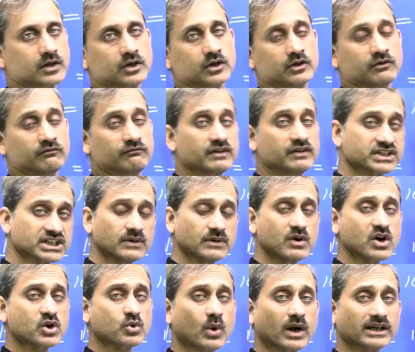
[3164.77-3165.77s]
Whichever
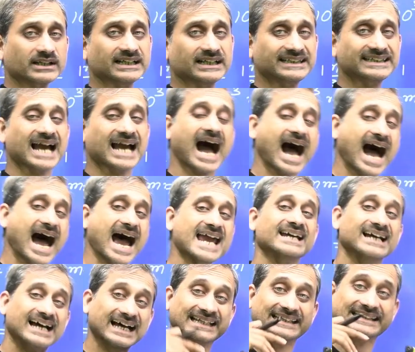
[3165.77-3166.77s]
quantity I
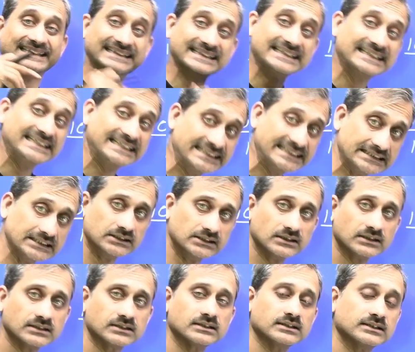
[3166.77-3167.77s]
need,
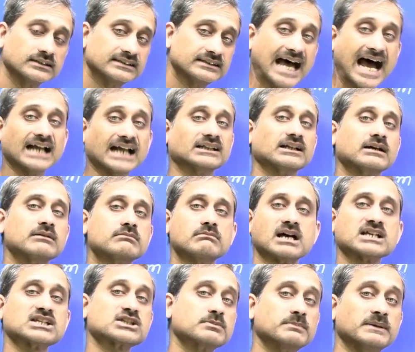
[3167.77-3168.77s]
that
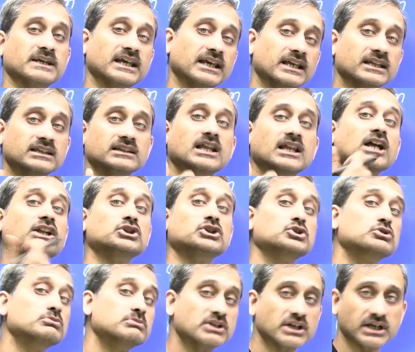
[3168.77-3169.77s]
must be in the
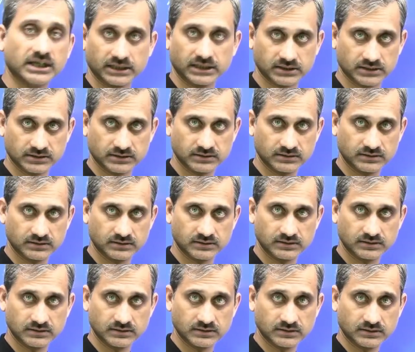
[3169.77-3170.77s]
numerator.
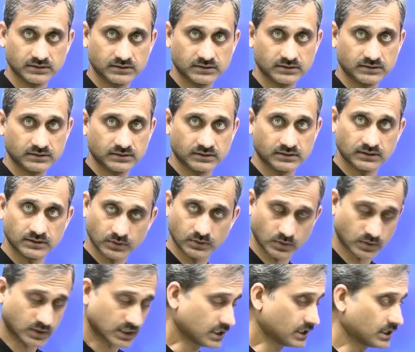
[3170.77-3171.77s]

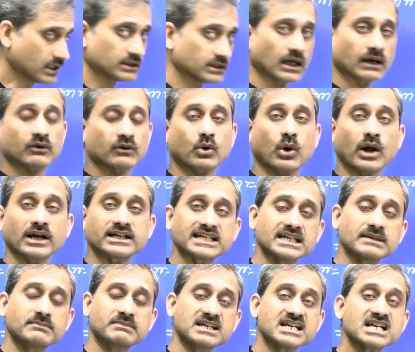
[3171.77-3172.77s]
Okay, the quantity
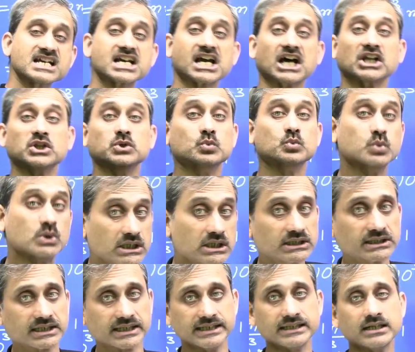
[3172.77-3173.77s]
being
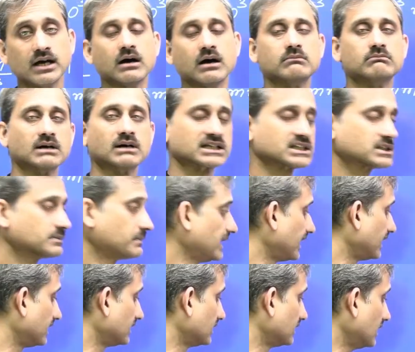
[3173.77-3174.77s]
converted must be
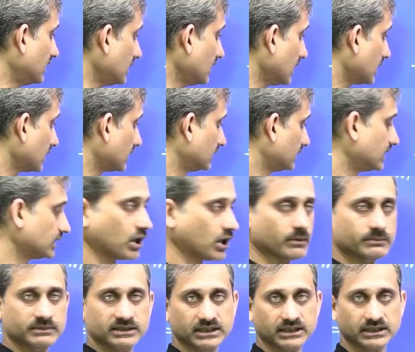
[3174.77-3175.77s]
in the
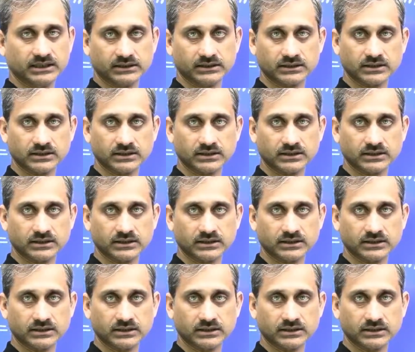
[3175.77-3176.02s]
denominator.